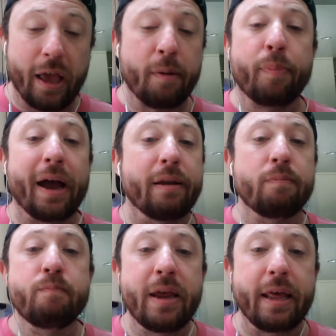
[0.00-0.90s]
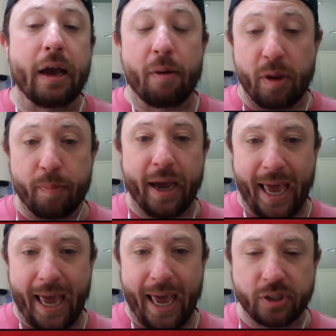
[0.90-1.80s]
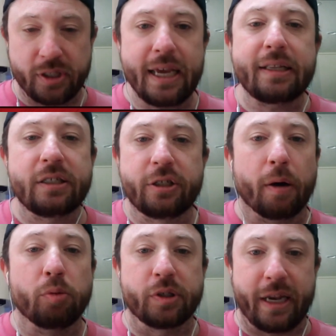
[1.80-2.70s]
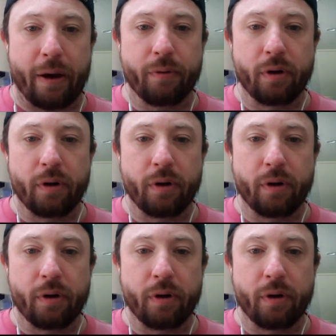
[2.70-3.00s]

And by admitting, I mean by actions. He doubles down.